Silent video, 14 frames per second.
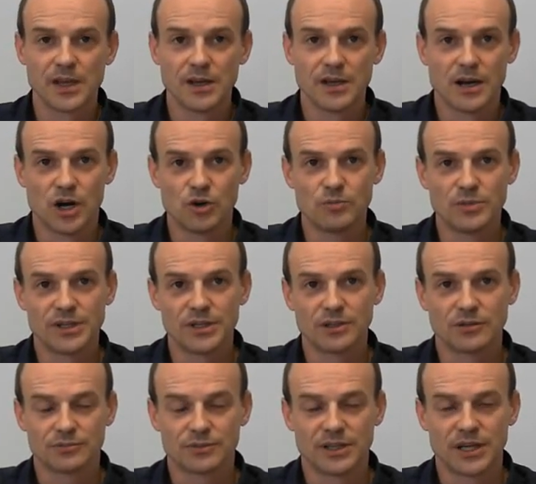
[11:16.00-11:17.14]
how many
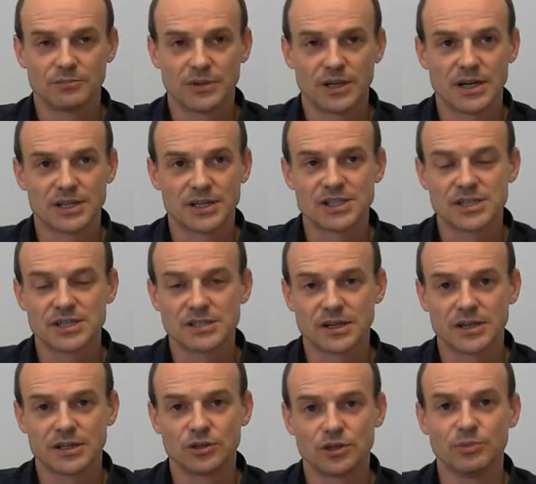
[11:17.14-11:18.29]
of them are
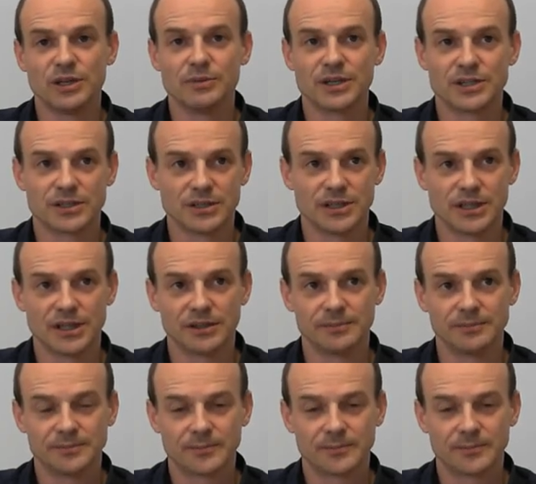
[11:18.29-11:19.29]
necessary to be met today.